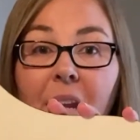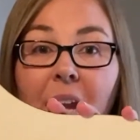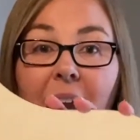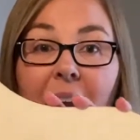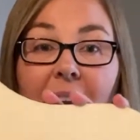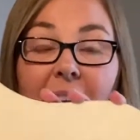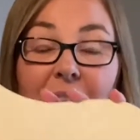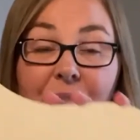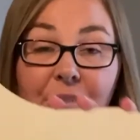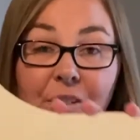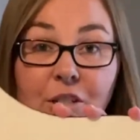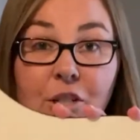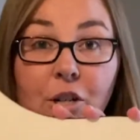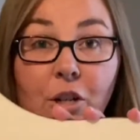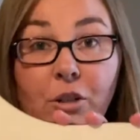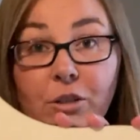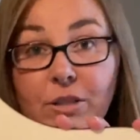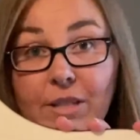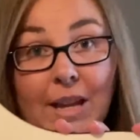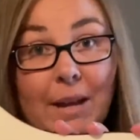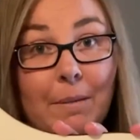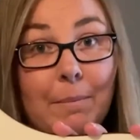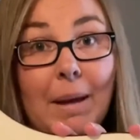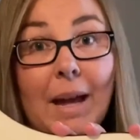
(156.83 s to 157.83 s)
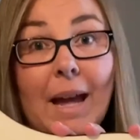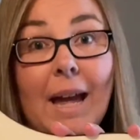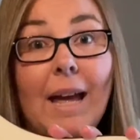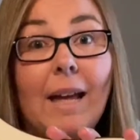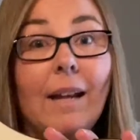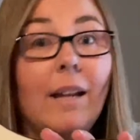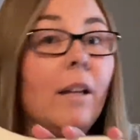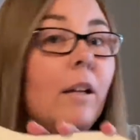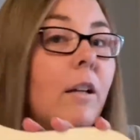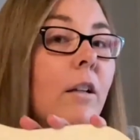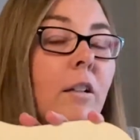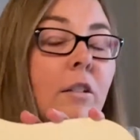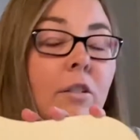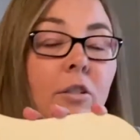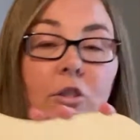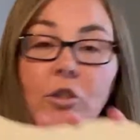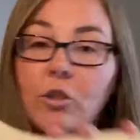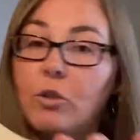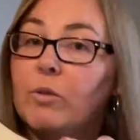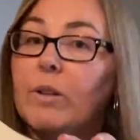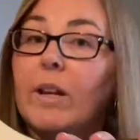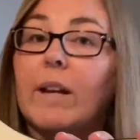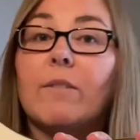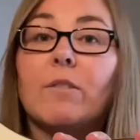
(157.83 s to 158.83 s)
If it turns out bad,
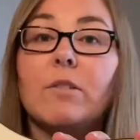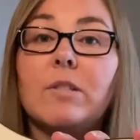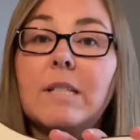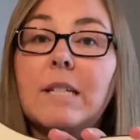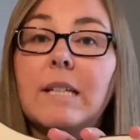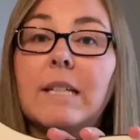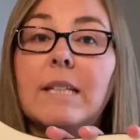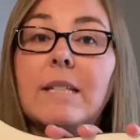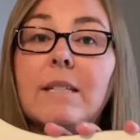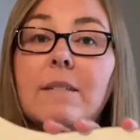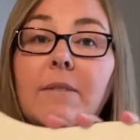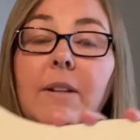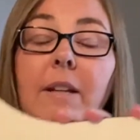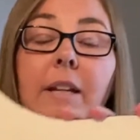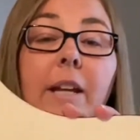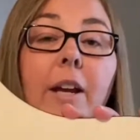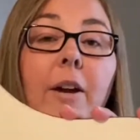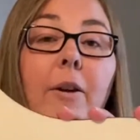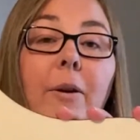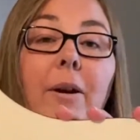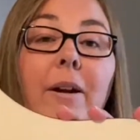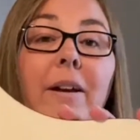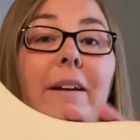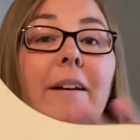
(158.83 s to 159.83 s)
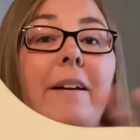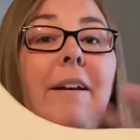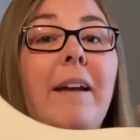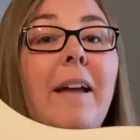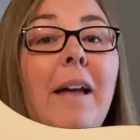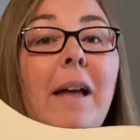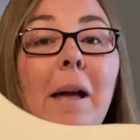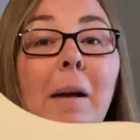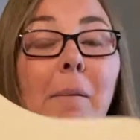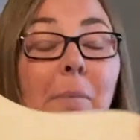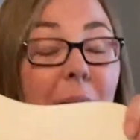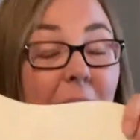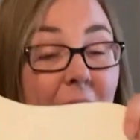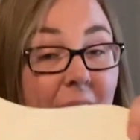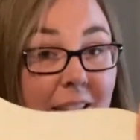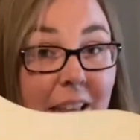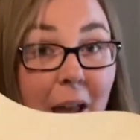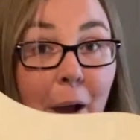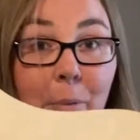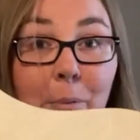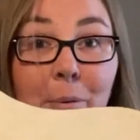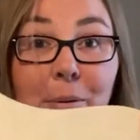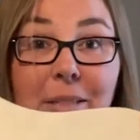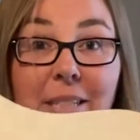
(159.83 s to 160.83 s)
you'll never see this video because
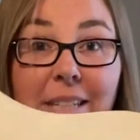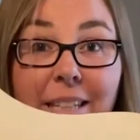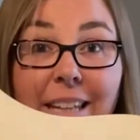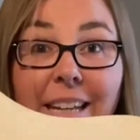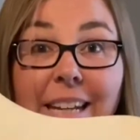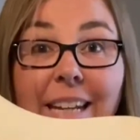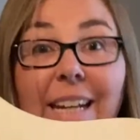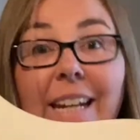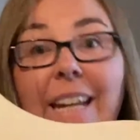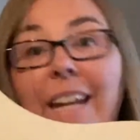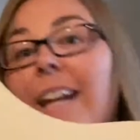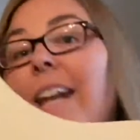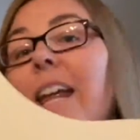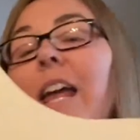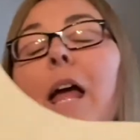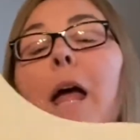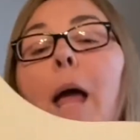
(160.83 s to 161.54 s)
I will delete it.